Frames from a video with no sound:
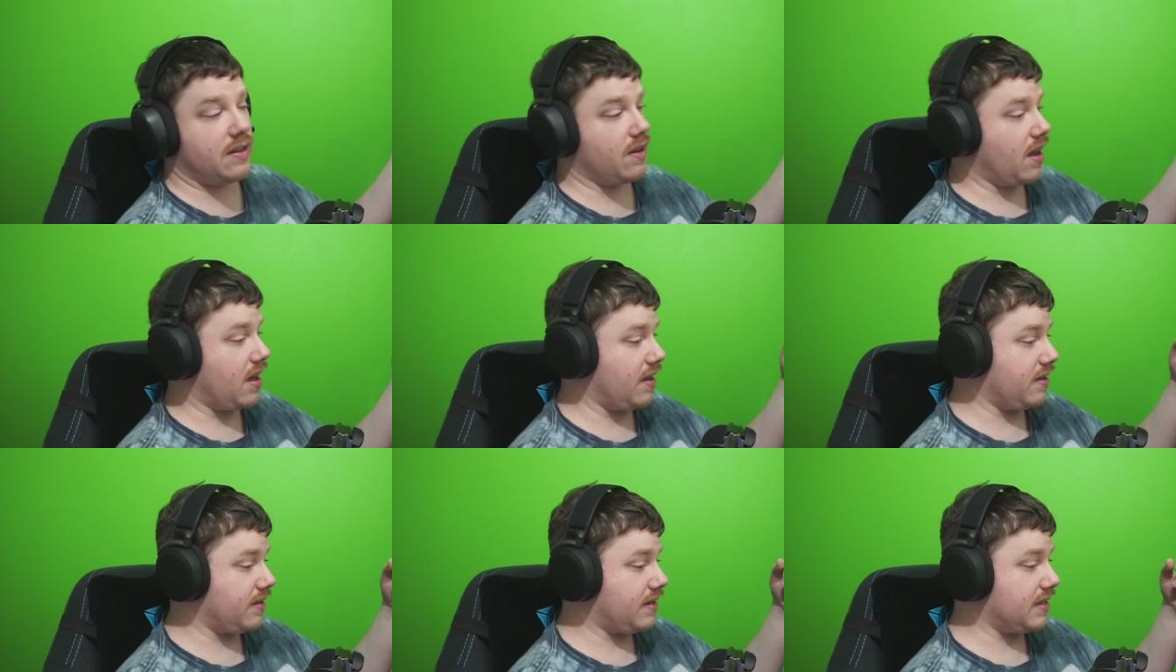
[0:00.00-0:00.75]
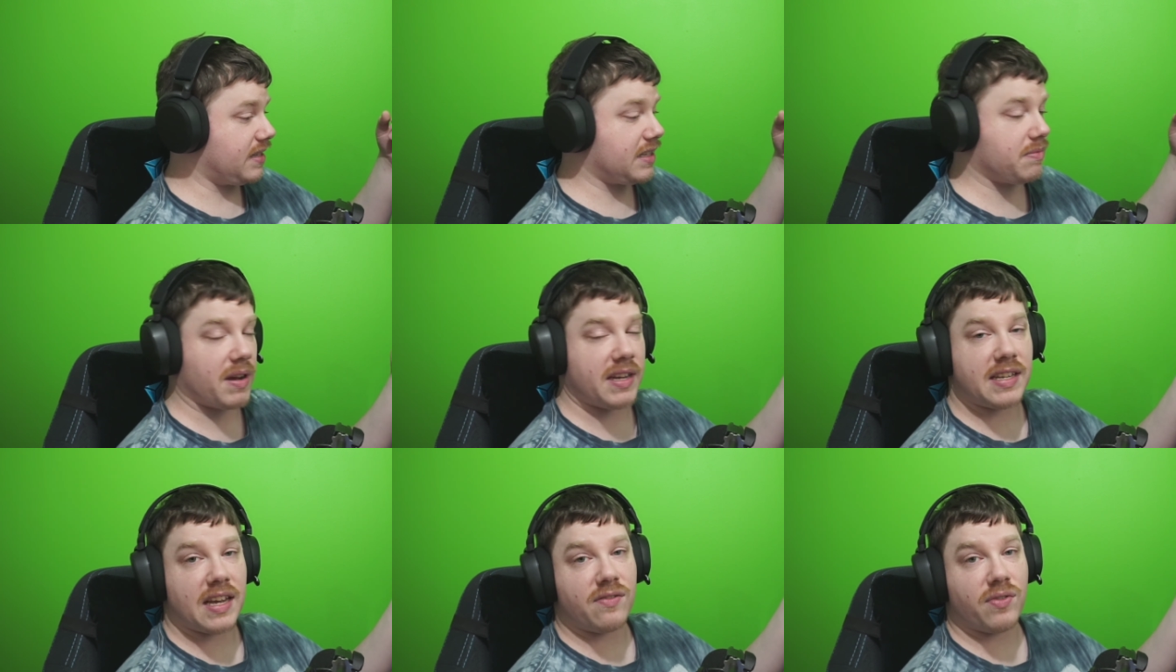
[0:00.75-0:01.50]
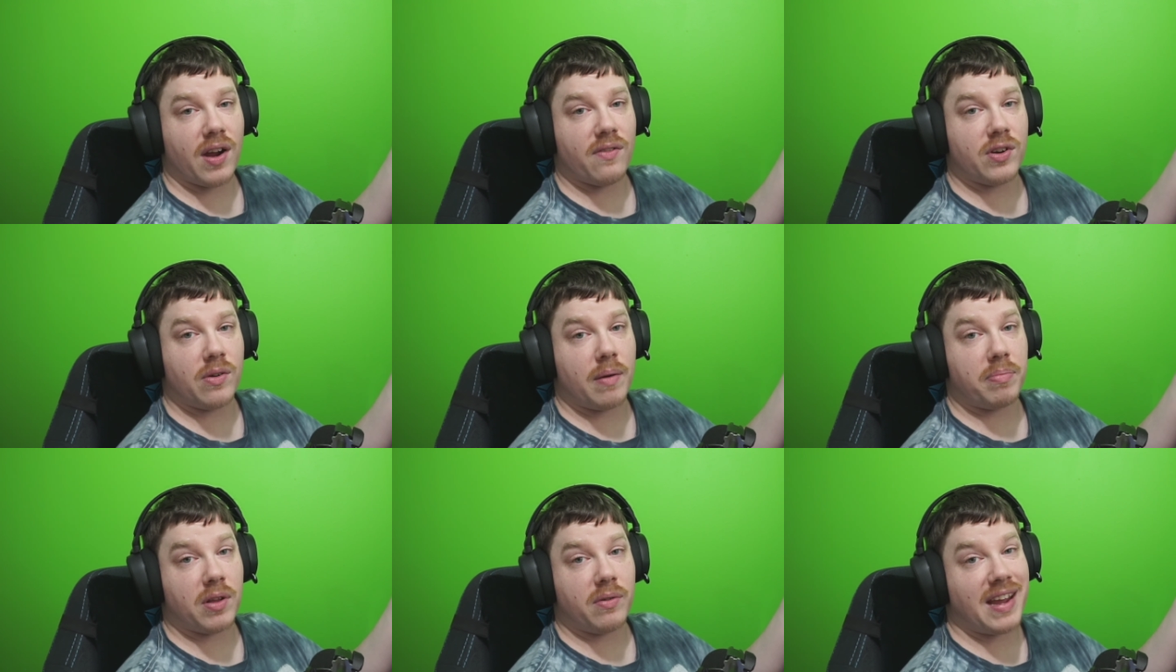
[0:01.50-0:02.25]
Because uh, this might take forever to
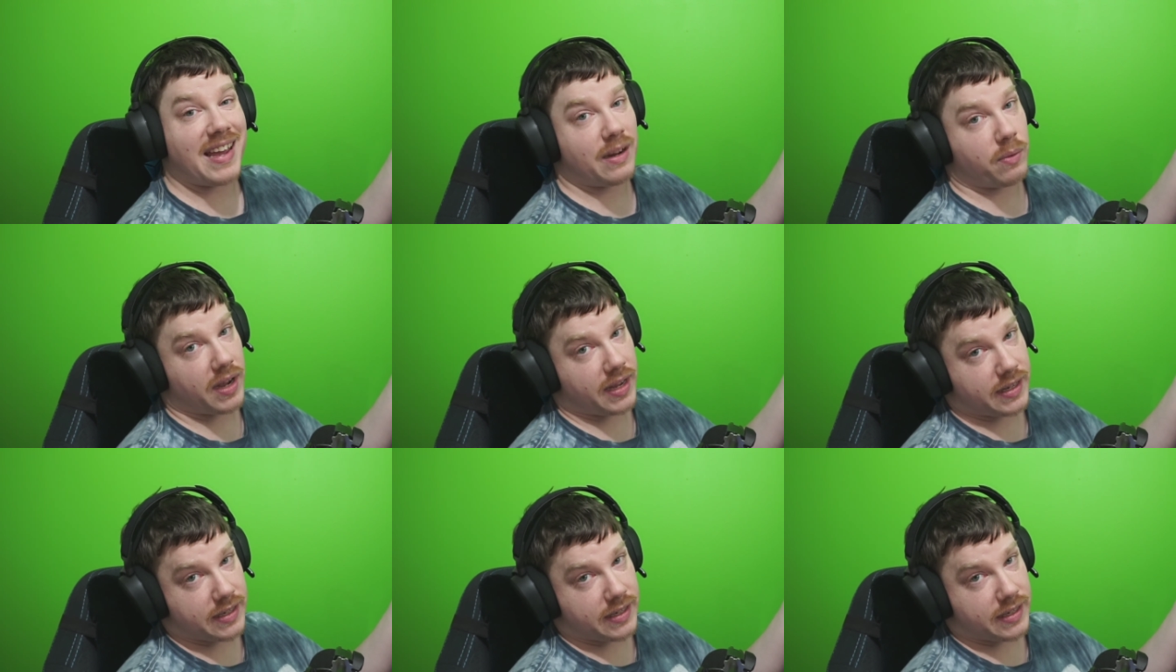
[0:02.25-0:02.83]
upload anyway.